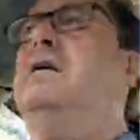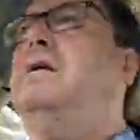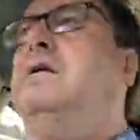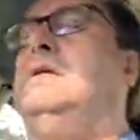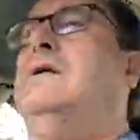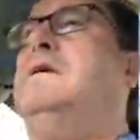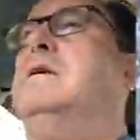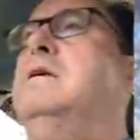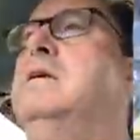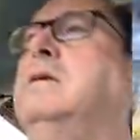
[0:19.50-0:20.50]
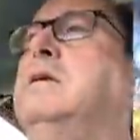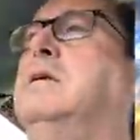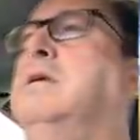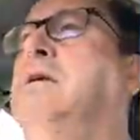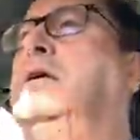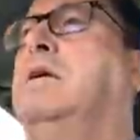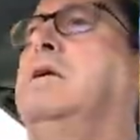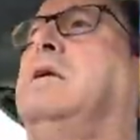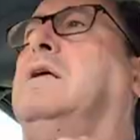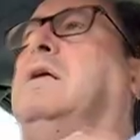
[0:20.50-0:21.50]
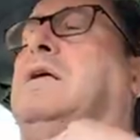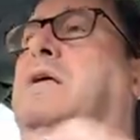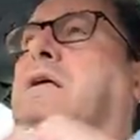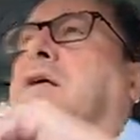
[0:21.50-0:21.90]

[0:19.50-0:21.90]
No one is speaking in this clip.